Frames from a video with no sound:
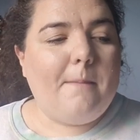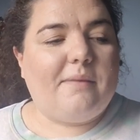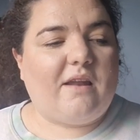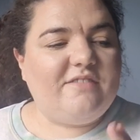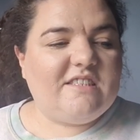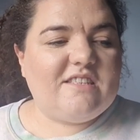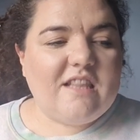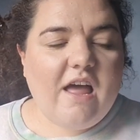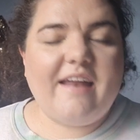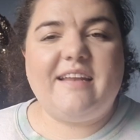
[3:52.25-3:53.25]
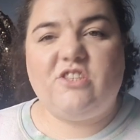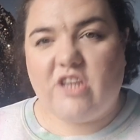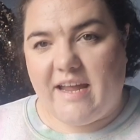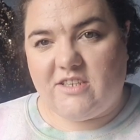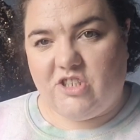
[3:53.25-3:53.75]
but I've slightly
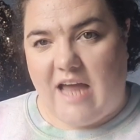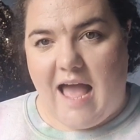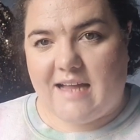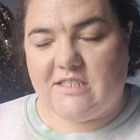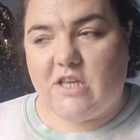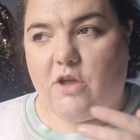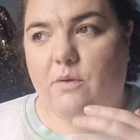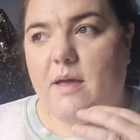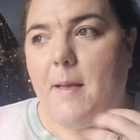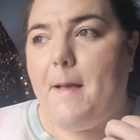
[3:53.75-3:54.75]
changed tack. So